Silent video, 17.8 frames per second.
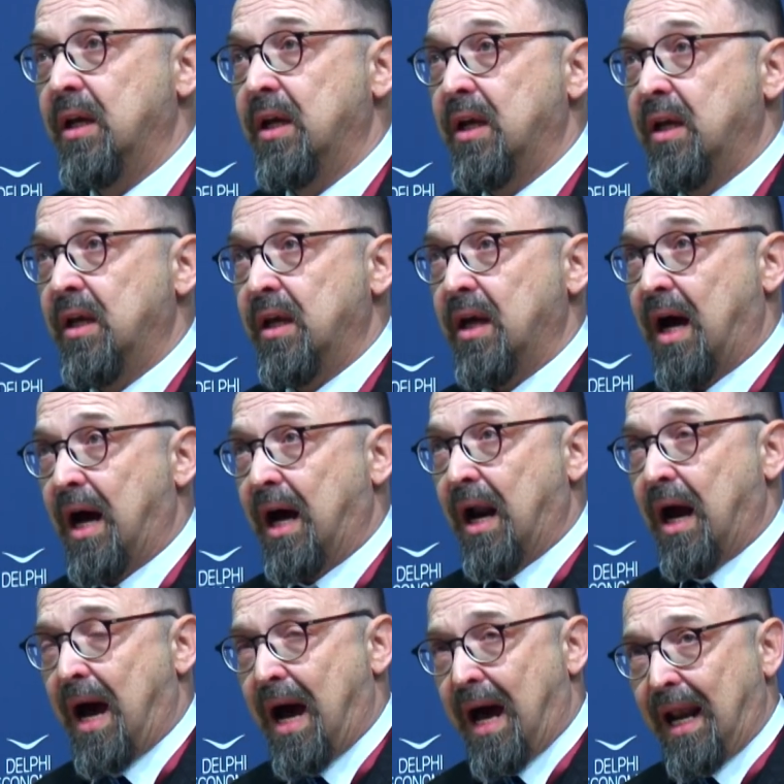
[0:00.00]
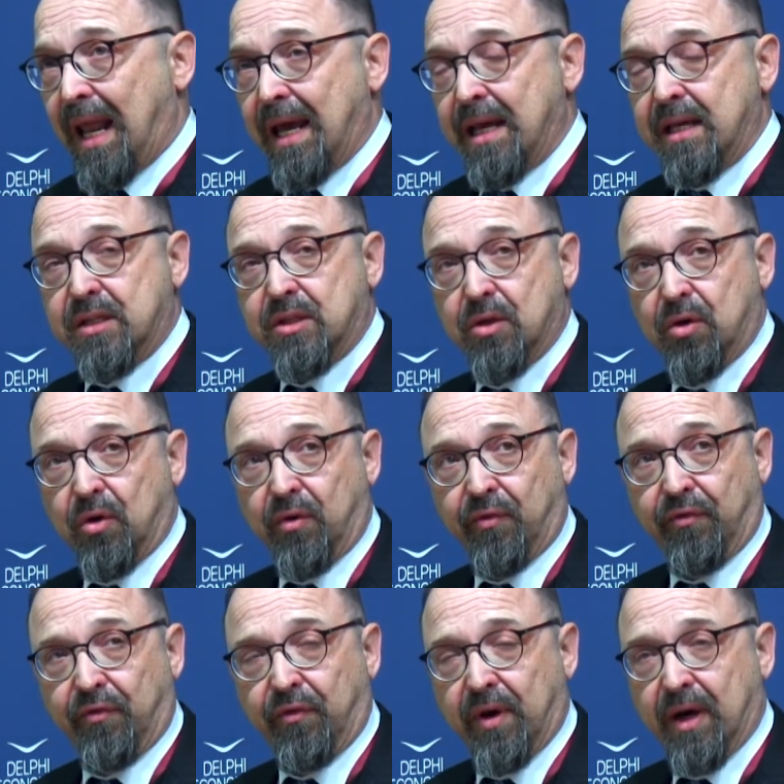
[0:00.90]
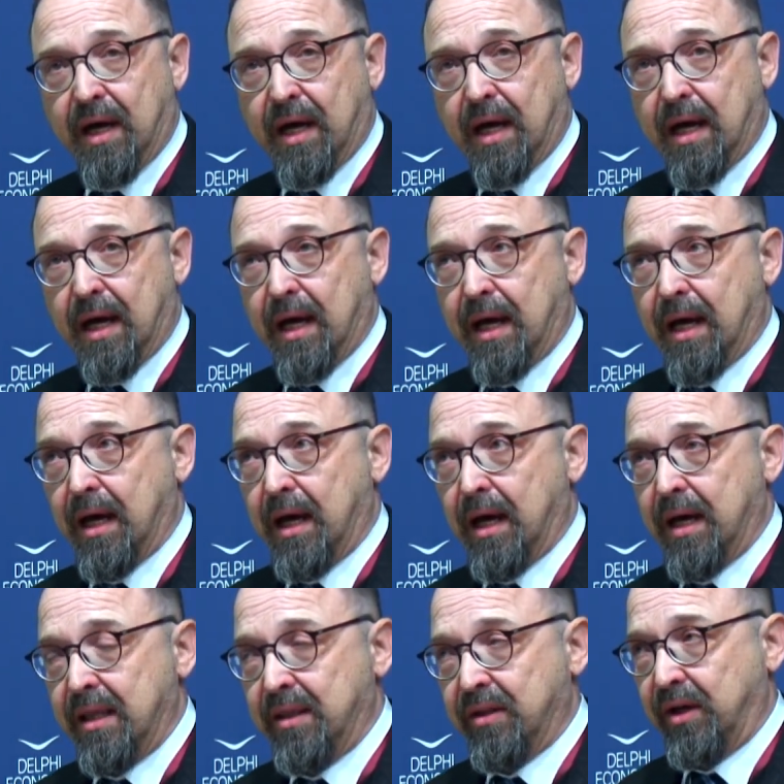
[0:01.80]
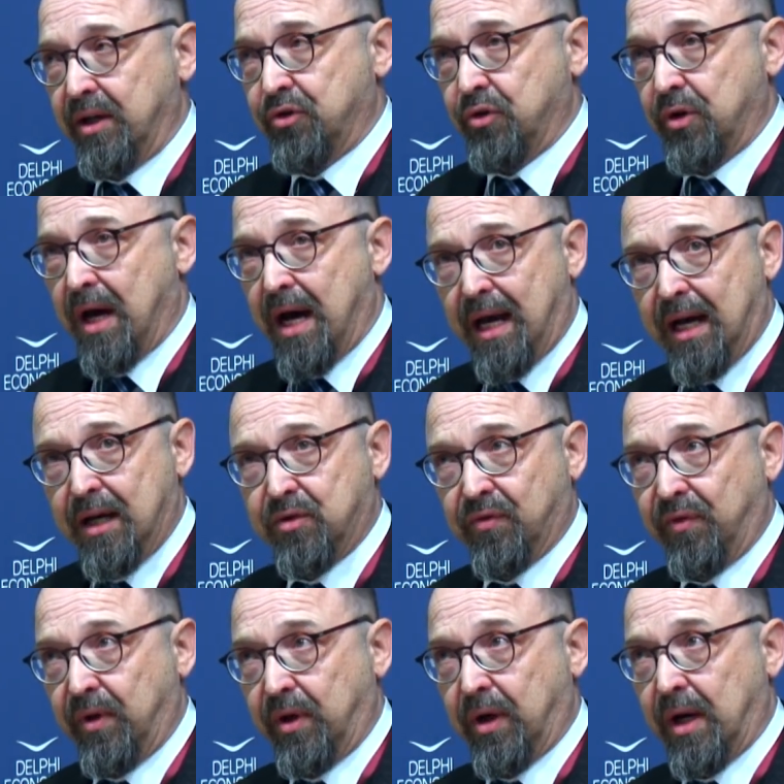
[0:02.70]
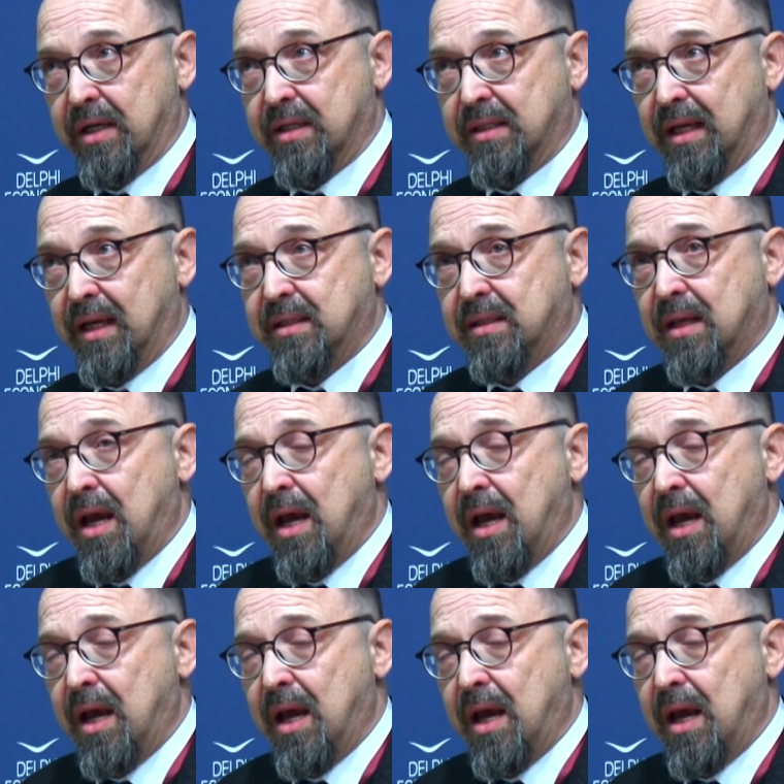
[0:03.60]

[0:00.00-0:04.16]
are allies of, in the region, allies of the United States.